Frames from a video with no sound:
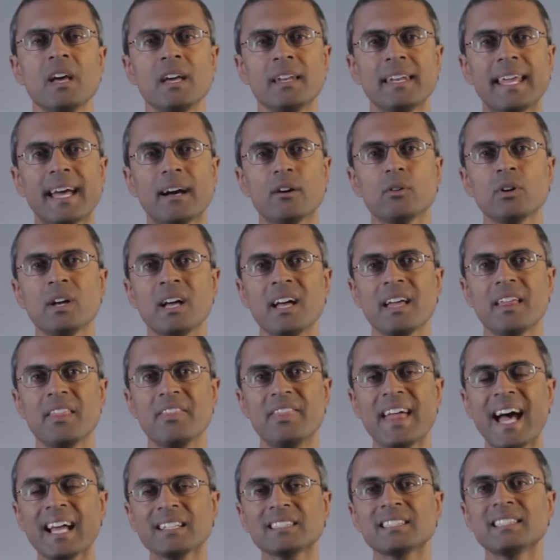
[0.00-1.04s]
Now,
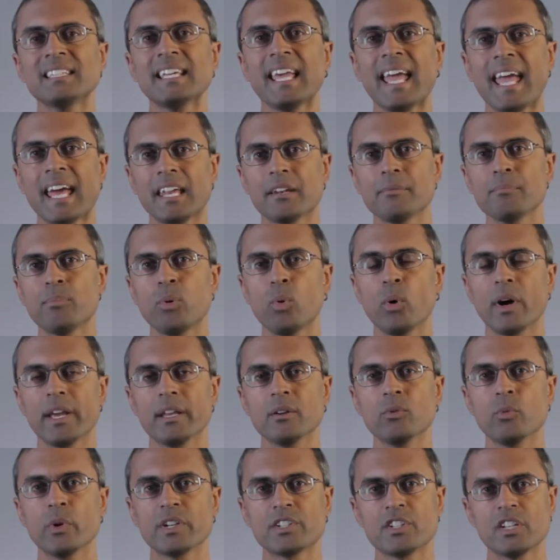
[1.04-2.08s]
that's the end
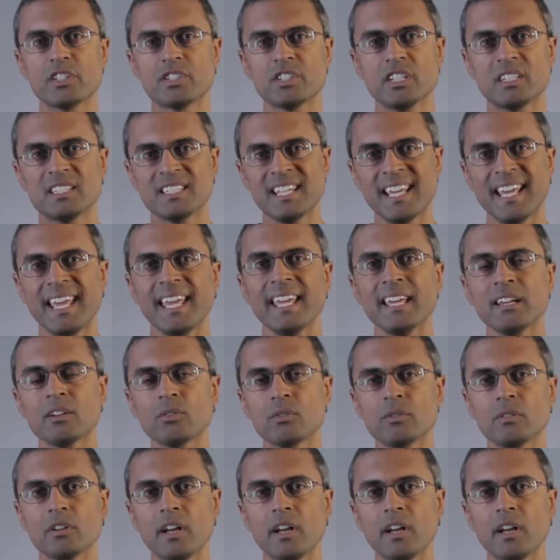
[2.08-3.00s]
point, which is to take